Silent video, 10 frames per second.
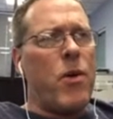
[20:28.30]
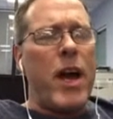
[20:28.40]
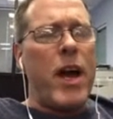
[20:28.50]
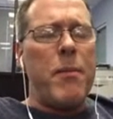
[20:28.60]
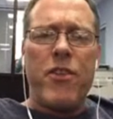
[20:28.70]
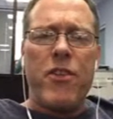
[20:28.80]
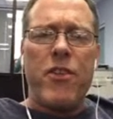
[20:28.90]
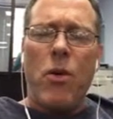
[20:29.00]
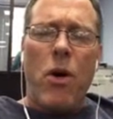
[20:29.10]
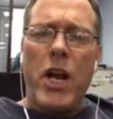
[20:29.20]
quite
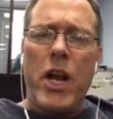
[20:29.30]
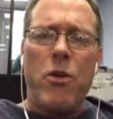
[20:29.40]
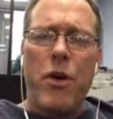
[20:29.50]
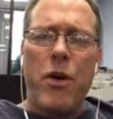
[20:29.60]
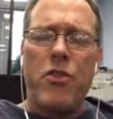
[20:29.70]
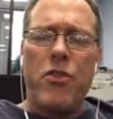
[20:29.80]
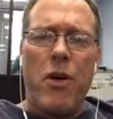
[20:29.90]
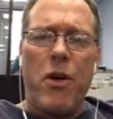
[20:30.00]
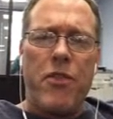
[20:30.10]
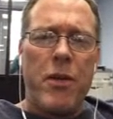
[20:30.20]
amazing to walk into a
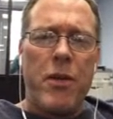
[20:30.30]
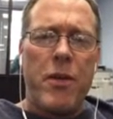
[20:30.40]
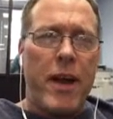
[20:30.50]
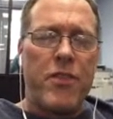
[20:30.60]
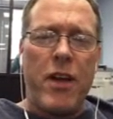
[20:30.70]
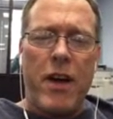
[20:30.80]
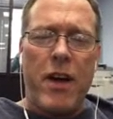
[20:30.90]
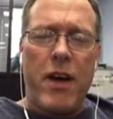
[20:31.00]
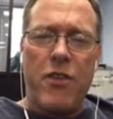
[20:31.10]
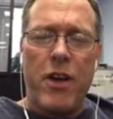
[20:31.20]
bookstore and see my
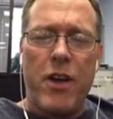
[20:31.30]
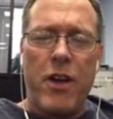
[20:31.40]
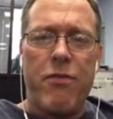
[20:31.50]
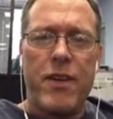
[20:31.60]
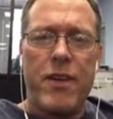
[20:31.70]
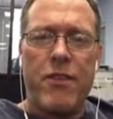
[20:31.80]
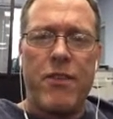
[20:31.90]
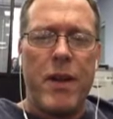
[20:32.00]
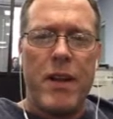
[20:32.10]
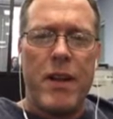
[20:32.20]
stuff on a shelf.
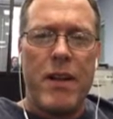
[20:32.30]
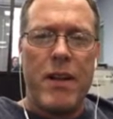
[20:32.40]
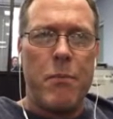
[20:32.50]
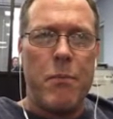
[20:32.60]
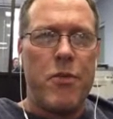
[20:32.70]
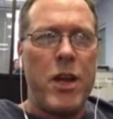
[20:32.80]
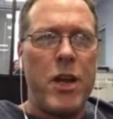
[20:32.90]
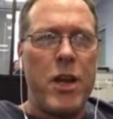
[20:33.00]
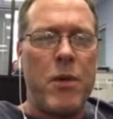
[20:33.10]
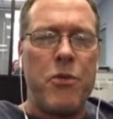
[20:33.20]
It's a
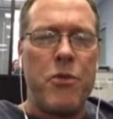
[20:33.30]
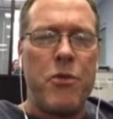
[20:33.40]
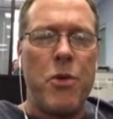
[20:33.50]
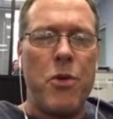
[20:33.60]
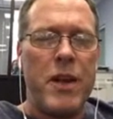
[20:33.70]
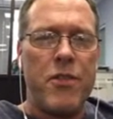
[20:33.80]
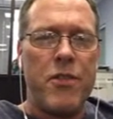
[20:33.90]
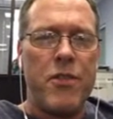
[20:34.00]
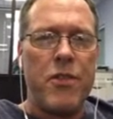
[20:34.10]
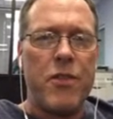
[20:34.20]
dream come true,
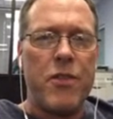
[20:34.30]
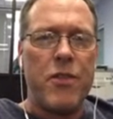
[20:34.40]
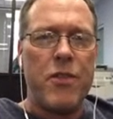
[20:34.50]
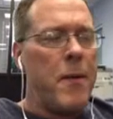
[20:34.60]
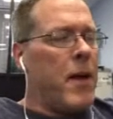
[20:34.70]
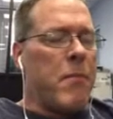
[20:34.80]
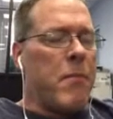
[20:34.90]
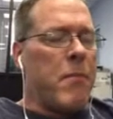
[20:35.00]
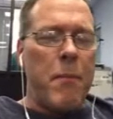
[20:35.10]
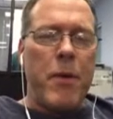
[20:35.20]
and it's just
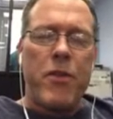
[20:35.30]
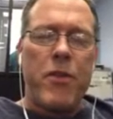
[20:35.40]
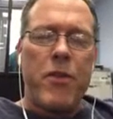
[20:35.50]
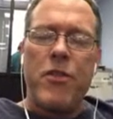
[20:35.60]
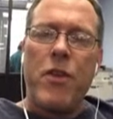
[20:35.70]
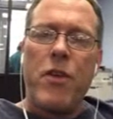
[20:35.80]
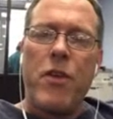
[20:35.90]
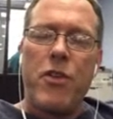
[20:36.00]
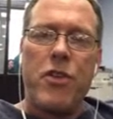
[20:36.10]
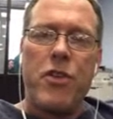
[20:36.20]
my mission to
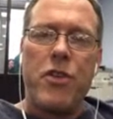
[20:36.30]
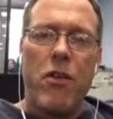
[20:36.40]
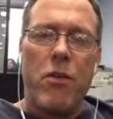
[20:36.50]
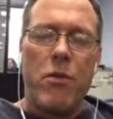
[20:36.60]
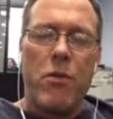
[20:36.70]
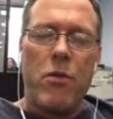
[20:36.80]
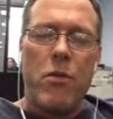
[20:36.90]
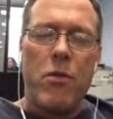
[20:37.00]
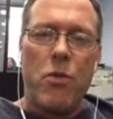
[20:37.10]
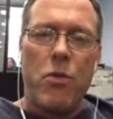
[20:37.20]
try to share it
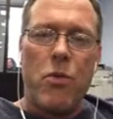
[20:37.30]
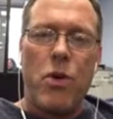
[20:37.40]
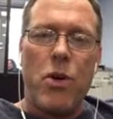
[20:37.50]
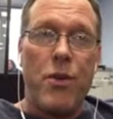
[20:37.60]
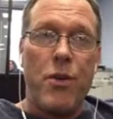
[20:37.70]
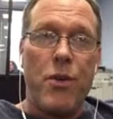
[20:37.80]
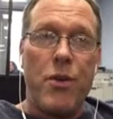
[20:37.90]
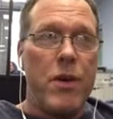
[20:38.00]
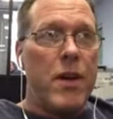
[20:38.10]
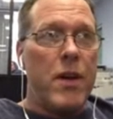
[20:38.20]
with the world.
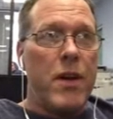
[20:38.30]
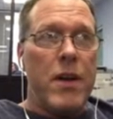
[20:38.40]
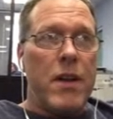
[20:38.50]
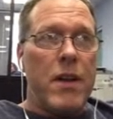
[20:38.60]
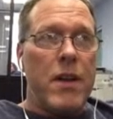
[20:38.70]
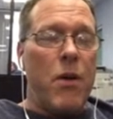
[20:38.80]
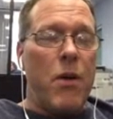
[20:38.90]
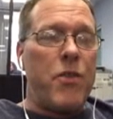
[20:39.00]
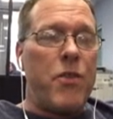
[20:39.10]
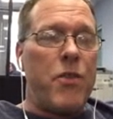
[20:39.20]

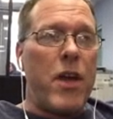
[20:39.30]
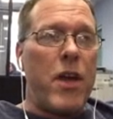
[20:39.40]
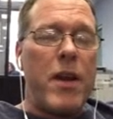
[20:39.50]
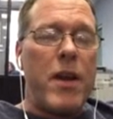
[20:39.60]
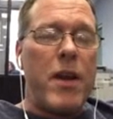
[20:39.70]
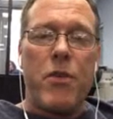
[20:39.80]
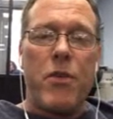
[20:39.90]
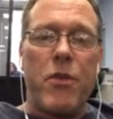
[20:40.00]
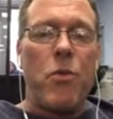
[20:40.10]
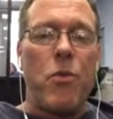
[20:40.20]
I always say, if I
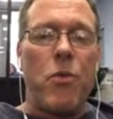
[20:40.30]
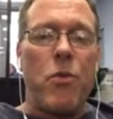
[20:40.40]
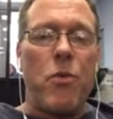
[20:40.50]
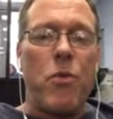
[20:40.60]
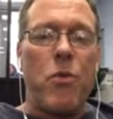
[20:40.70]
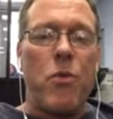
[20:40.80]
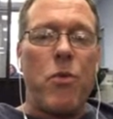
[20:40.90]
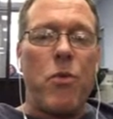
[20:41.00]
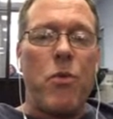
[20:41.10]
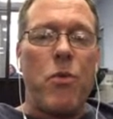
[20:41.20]
can help this one book, it
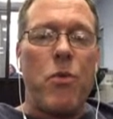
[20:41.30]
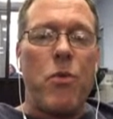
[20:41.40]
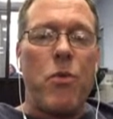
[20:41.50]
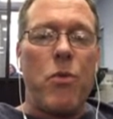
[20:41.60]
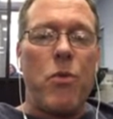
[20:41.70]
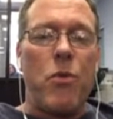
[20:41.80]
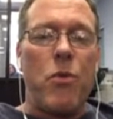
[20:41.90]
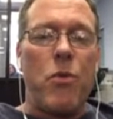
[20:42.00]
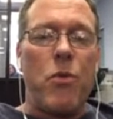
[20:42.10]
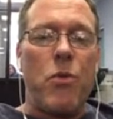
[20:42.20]
was definitely
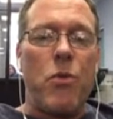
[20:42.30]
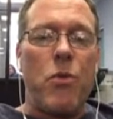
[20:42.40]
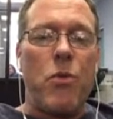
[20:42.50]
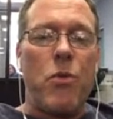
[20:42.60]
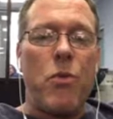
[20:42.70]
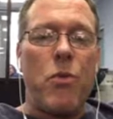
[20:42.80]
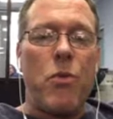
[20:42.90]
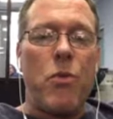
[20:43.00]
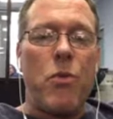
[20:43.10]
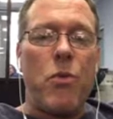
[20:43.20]
worth it. And
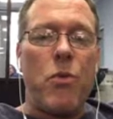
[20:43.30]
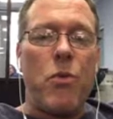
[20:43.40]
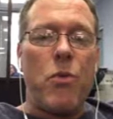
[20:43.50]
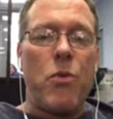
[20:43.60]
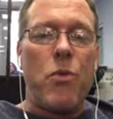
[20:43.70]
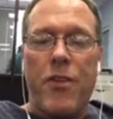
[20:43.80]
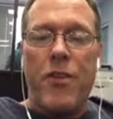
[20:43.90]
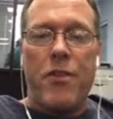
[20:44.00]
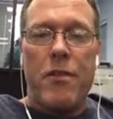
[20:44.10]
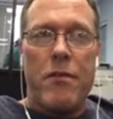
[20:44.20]
what the book is